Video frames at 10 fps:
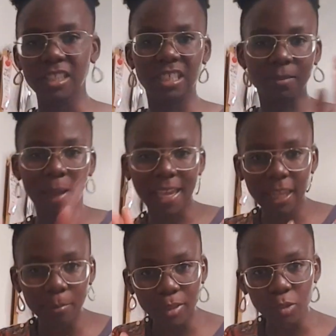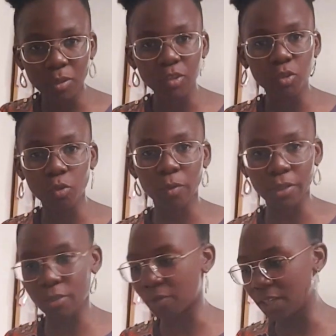smack in between 2
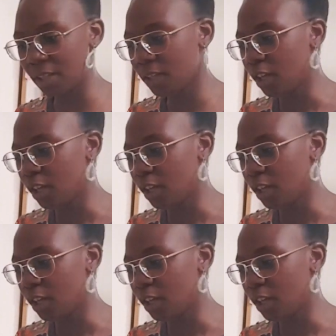and 3.